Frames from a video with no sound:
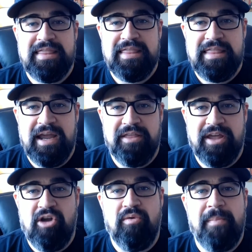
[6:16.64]

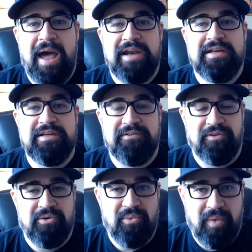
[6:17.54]
they go about it a
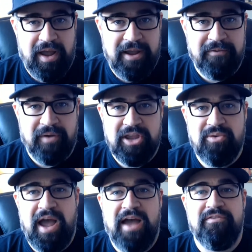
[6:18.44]
different way, right?
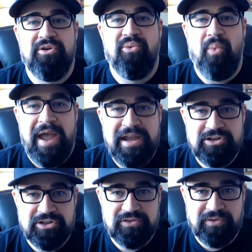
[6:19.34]
You have your
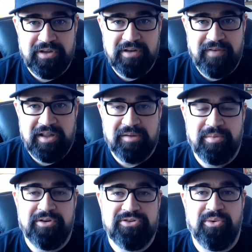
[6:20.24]
wages for the
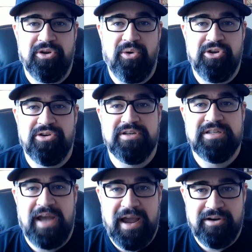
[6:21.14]
developers or your
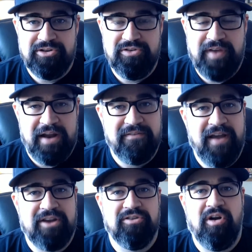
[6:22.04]
designers. You've got to
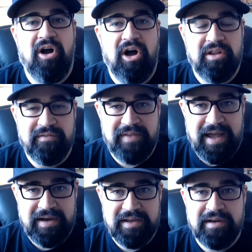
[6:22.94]
factor all of
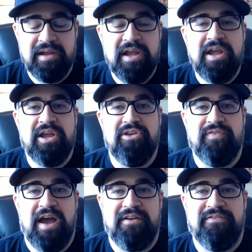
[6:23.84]
that in.
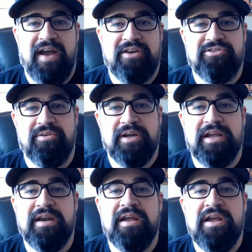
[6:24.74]
You've got to factor
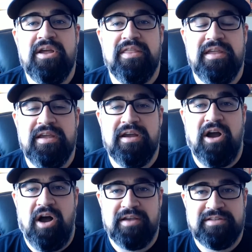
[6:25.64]
in the
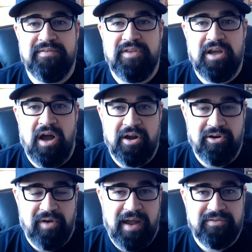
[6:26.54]
cost of the
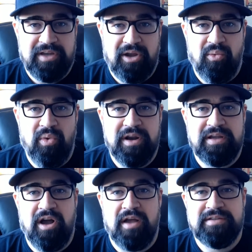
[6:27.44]
autographs, like what
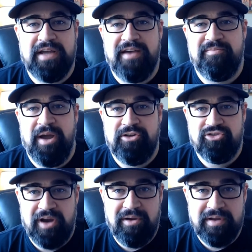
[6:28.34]
it costs to have Mike
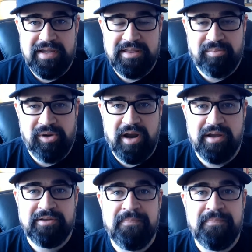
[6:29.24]
Trout in the product,